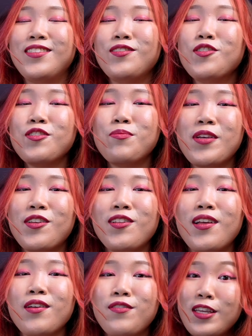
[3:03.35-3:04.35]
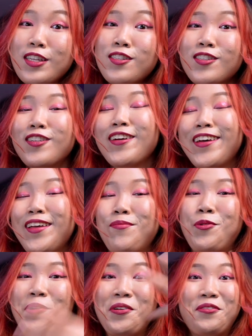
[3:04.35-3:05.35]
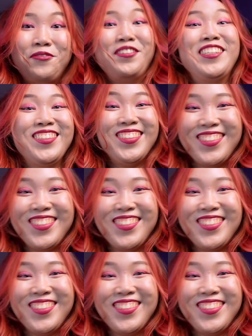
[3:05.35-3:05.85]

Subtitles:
It'll just make your life easier and more fun.